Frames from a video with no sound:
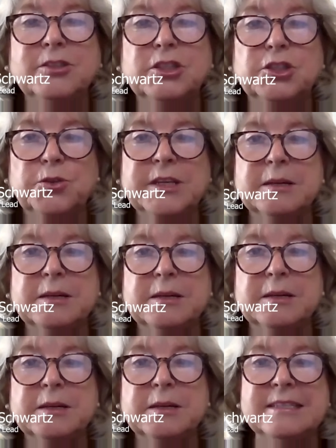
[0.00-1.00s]
to joining
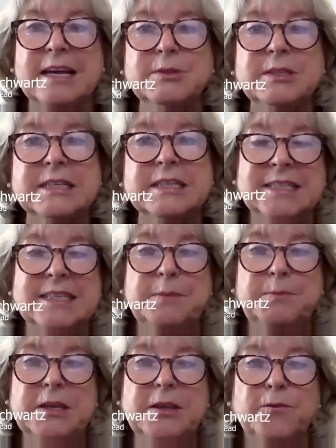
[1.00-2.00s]
Applexus, I was at
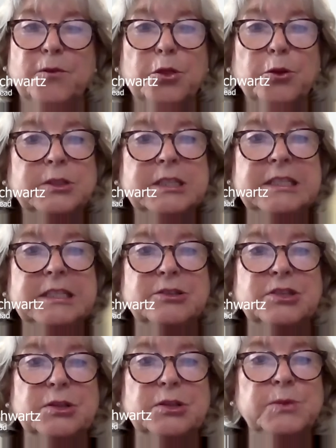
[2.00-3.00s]
SAP for 13
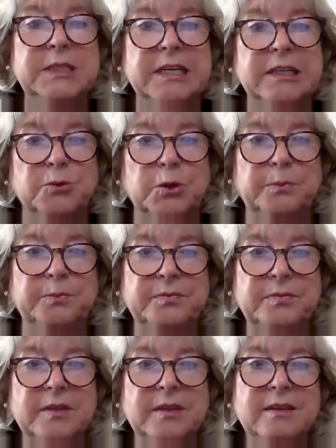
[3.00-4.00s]
years in the retail group.
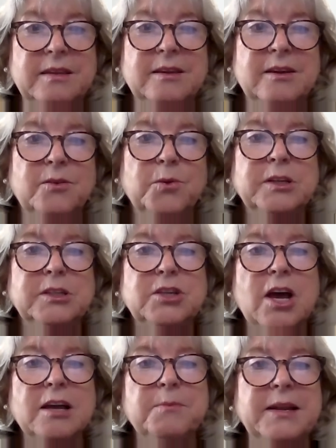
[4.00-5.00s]
We're going to
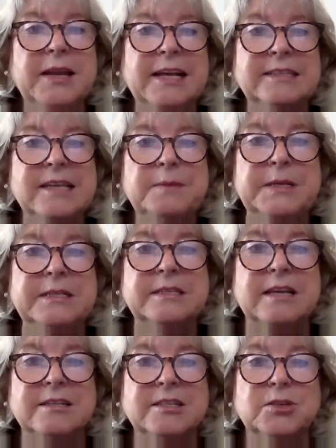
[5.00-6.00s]
talk about SAP's
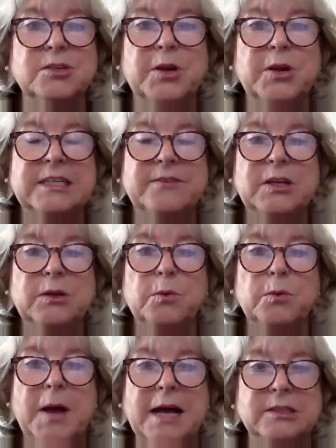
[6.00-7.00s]
Customer Activity
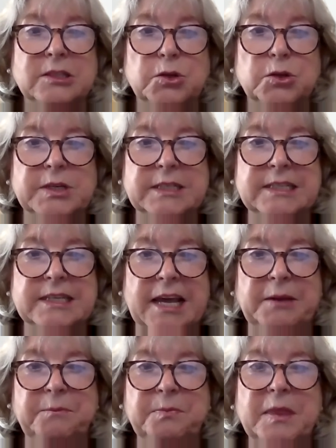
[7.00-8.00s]
Repository
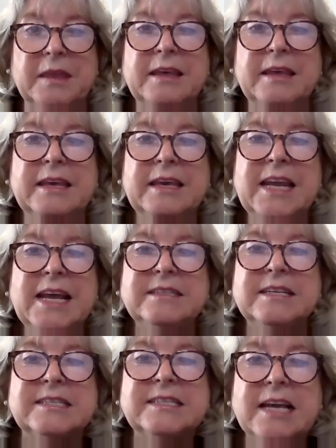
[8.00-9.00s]
today. It
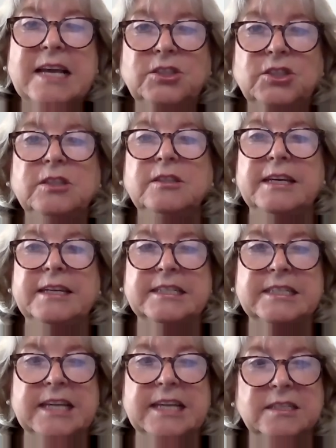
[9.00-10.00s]
has essential and
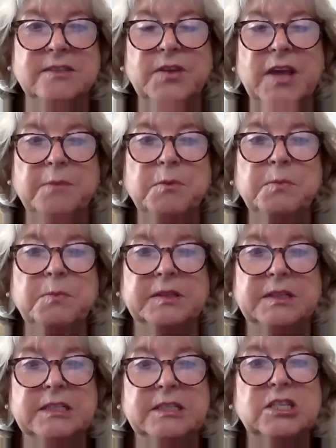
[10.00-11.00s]
extensive
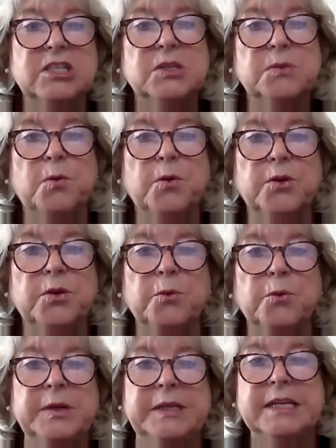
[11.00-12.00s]
capabilities to support
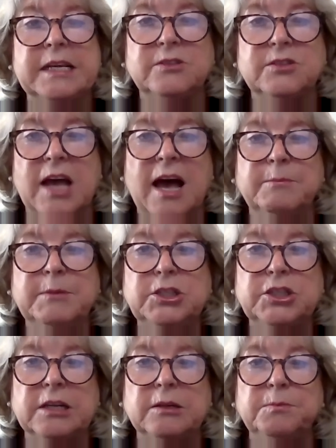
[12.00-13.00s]
a retailer's
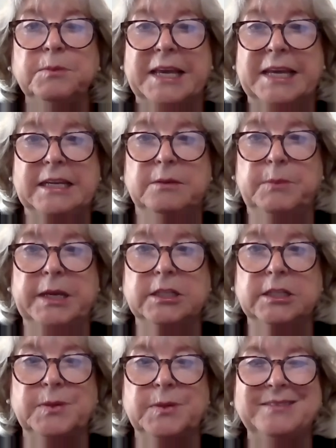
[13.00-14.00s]
omni-channel planning and
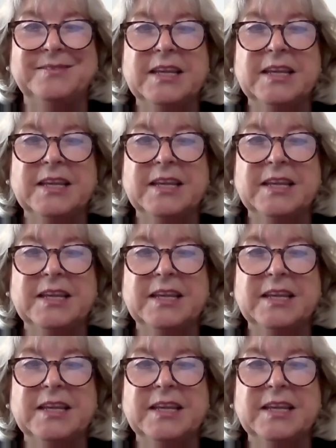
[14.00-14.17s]
management.